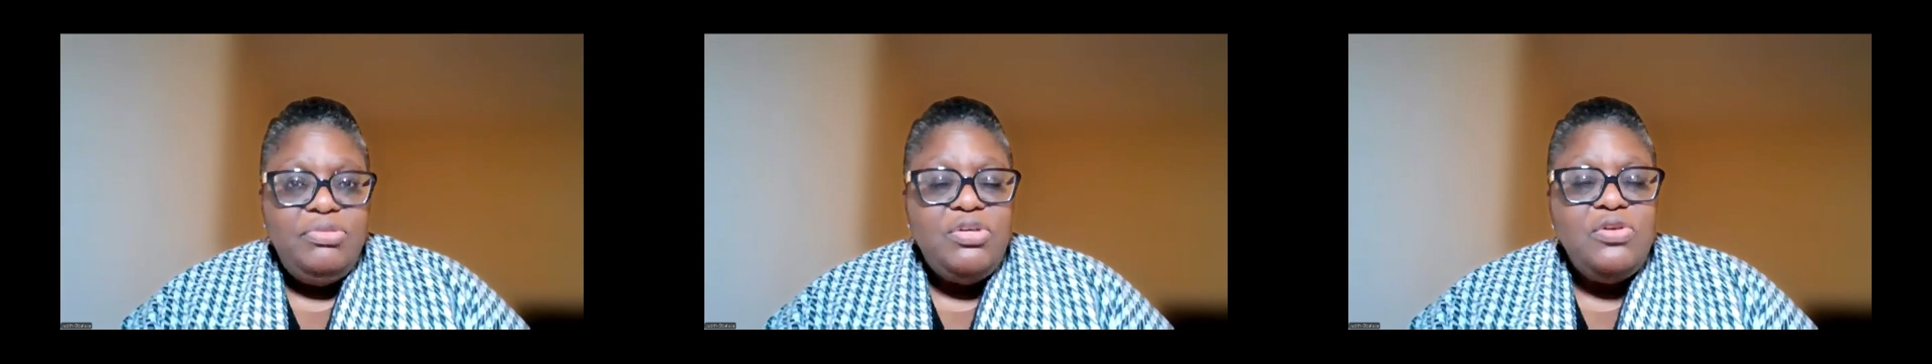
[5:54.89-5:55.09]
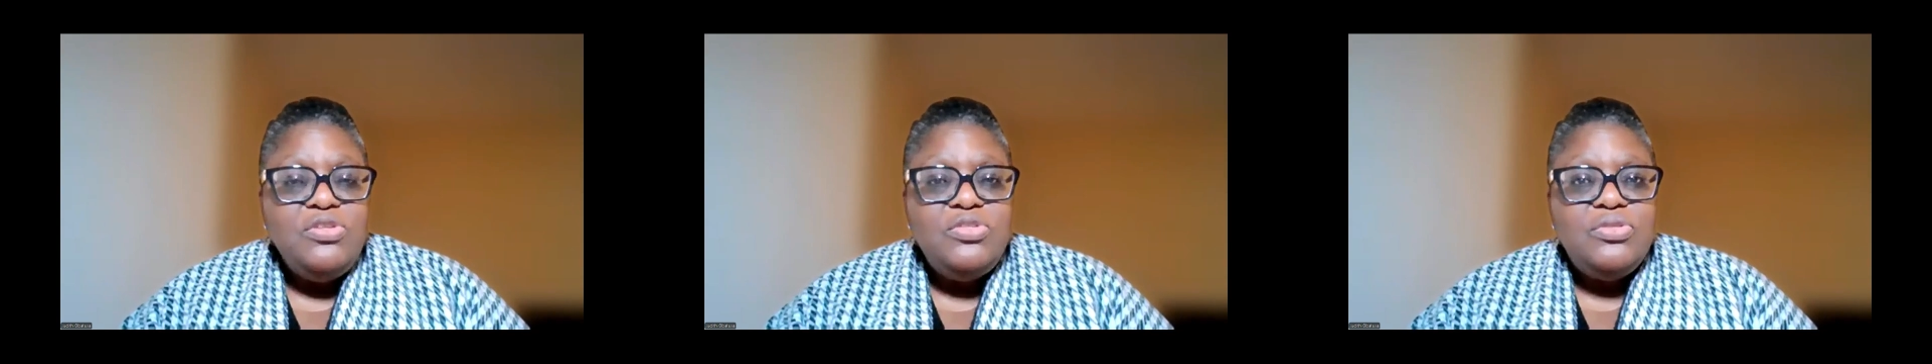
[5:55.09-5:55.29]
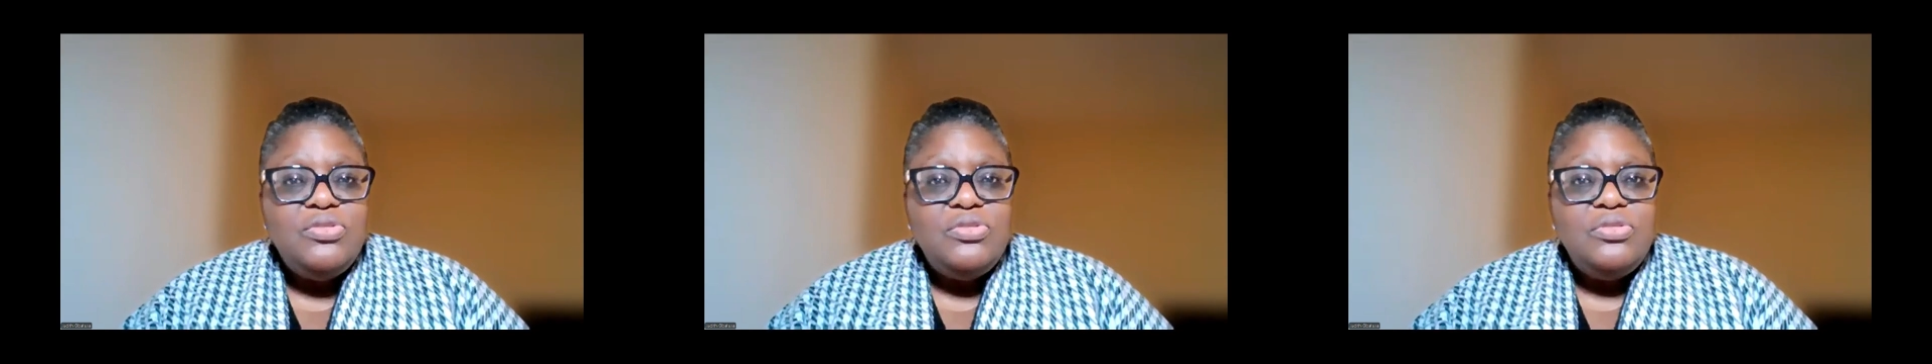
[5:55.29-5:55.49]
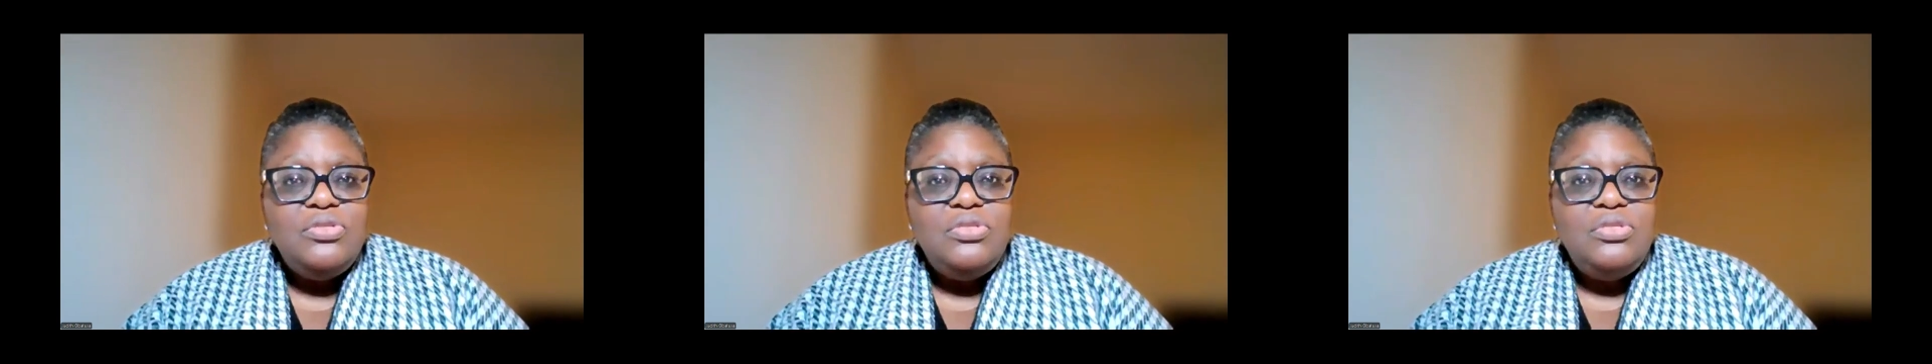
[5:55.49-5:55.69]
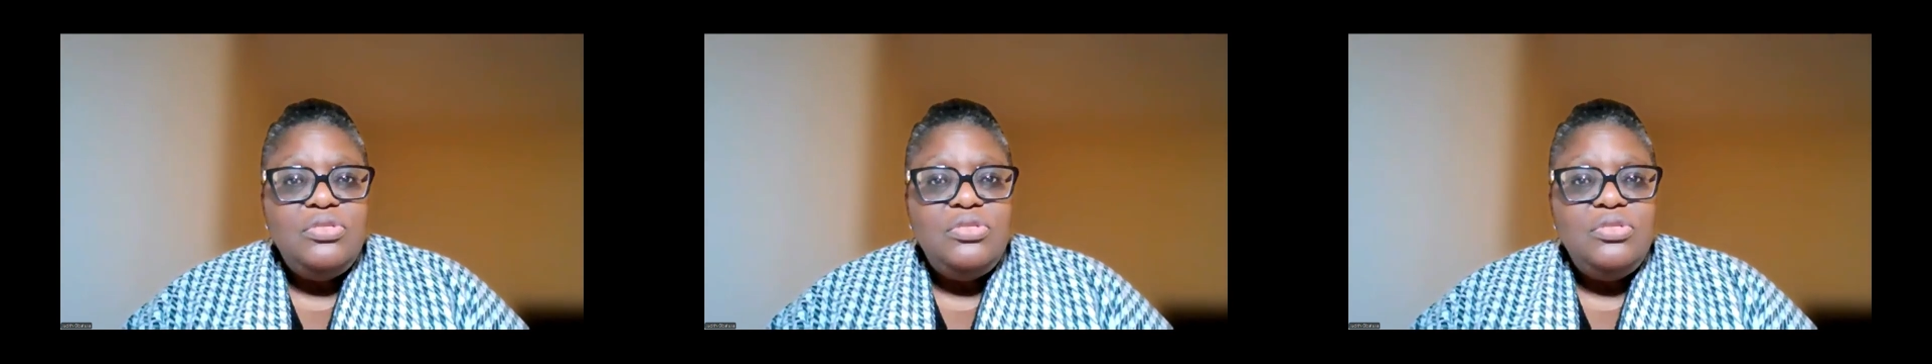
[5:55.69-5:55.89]

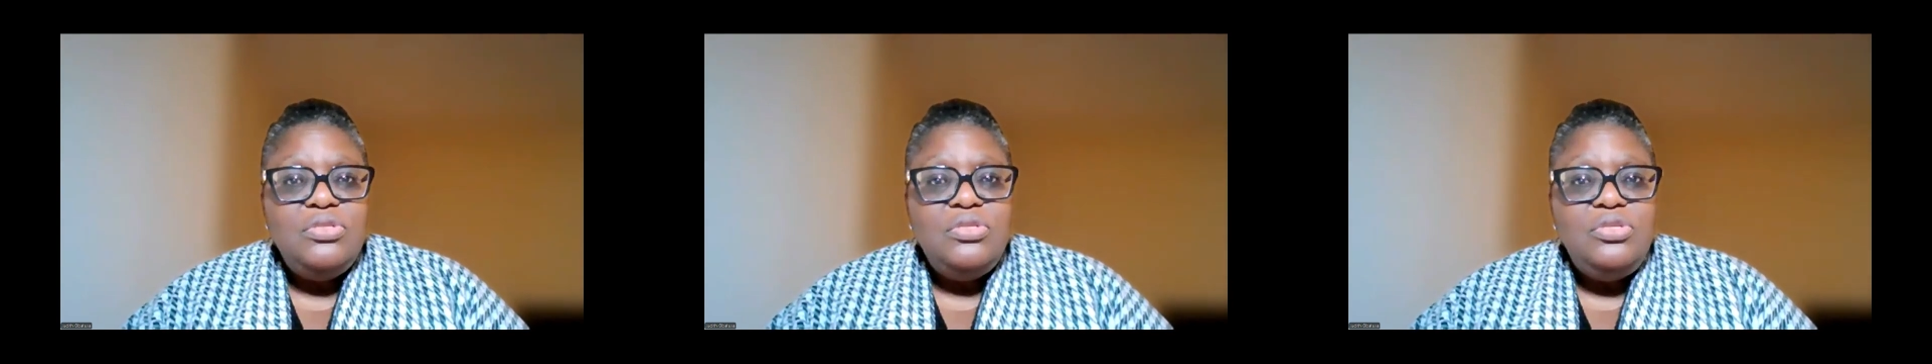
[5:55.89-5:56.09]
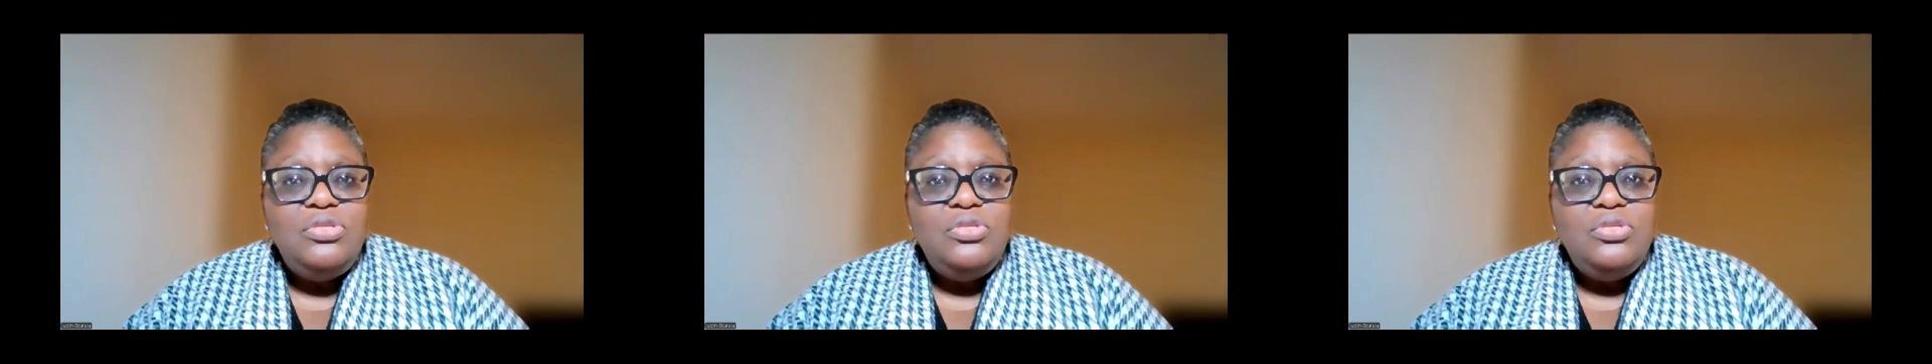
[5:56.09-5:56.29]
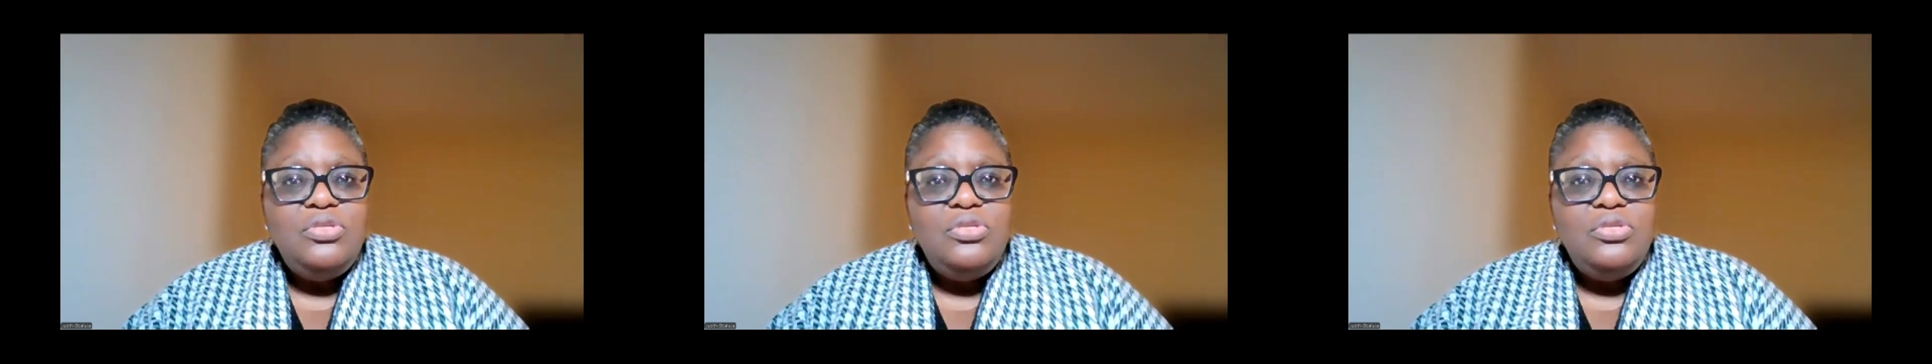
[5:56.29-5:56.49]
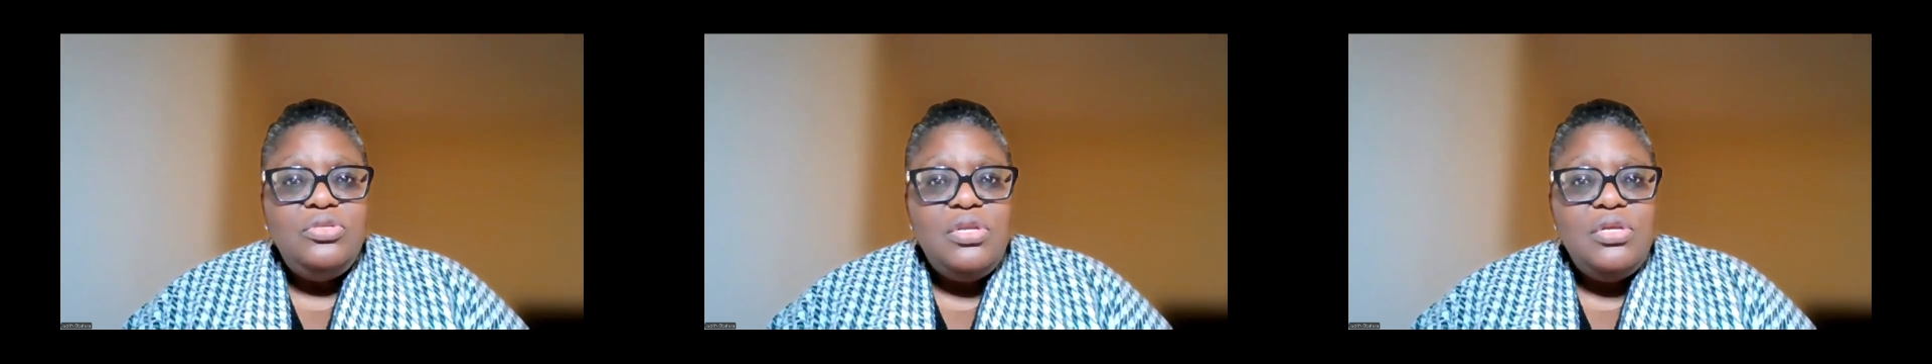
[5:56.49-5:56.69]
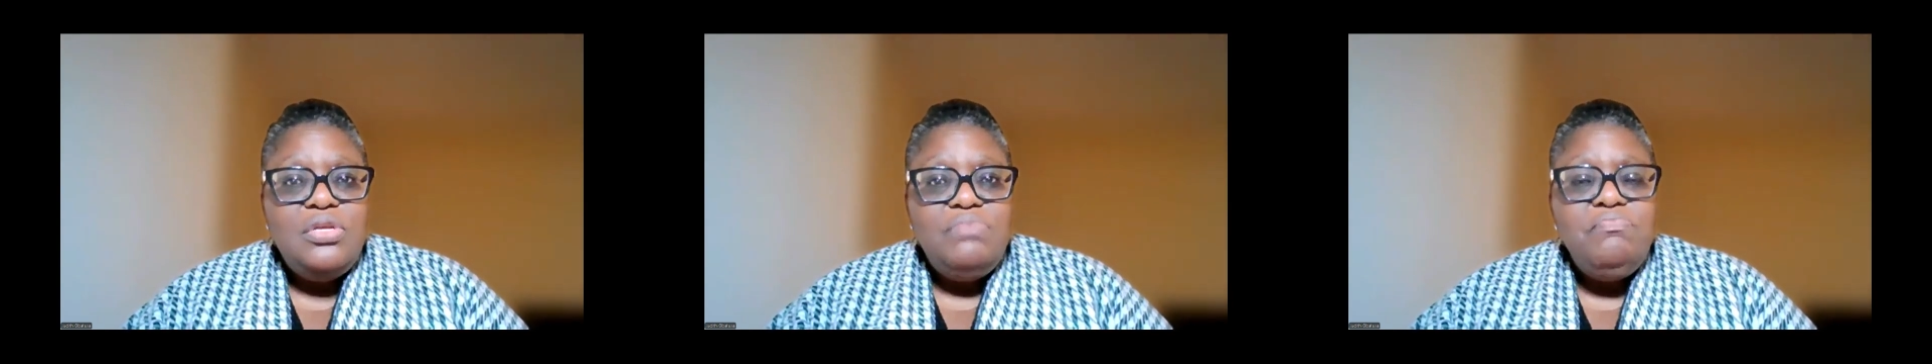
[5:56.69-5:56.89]
because
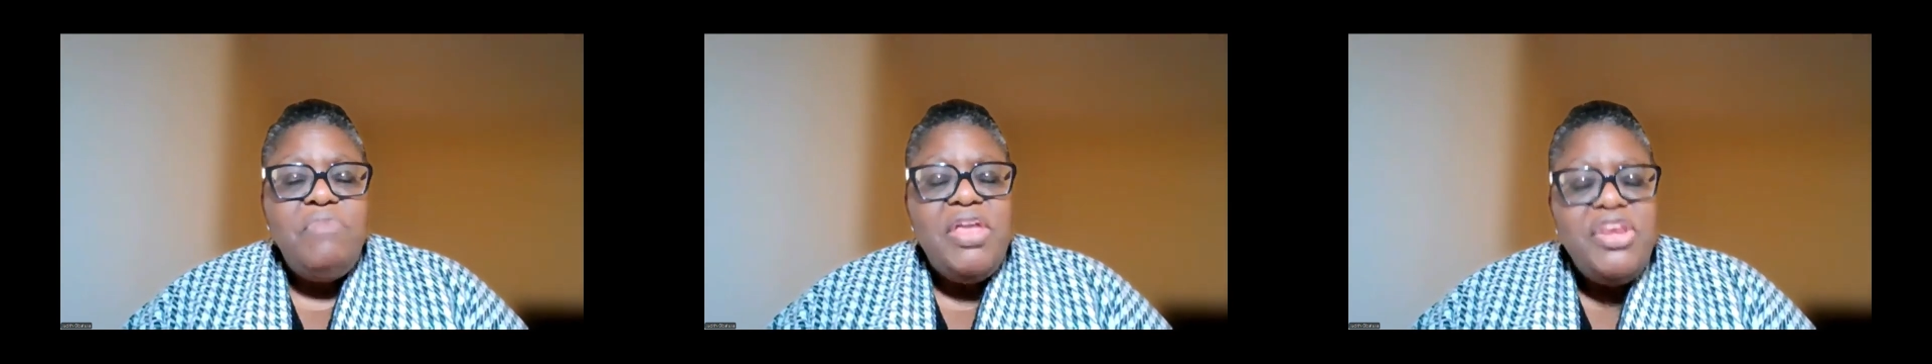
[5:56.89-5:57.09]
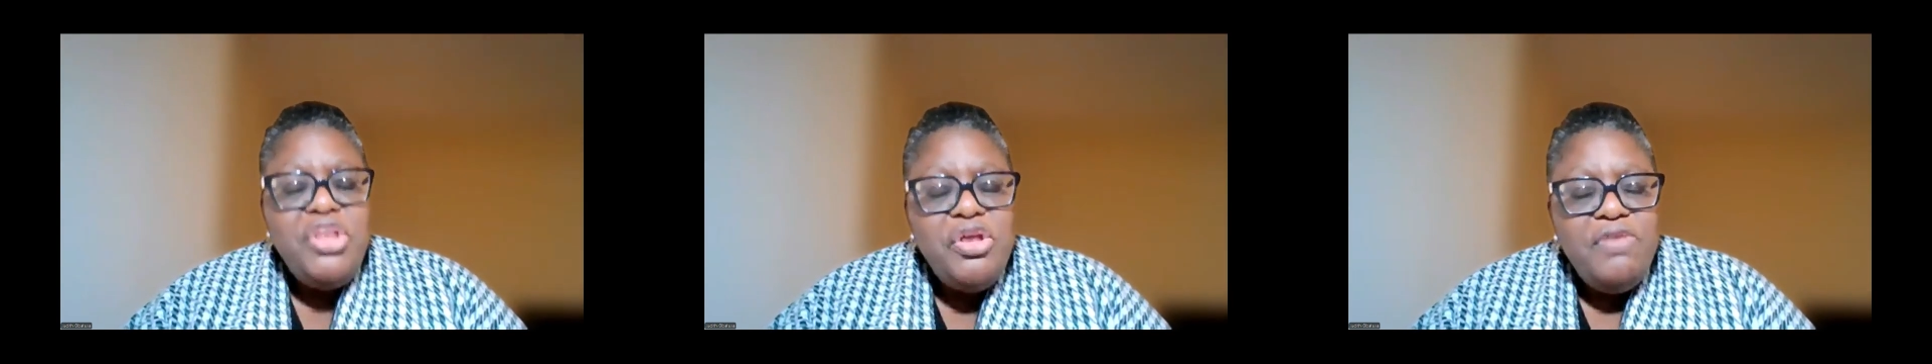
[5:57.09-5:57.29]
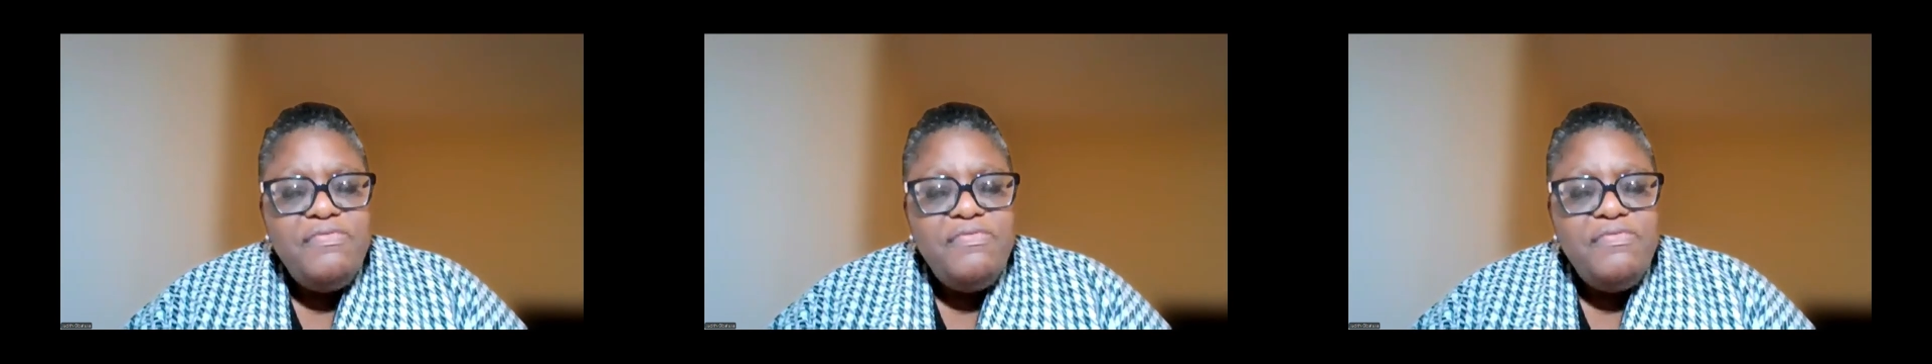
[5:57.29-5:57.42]
many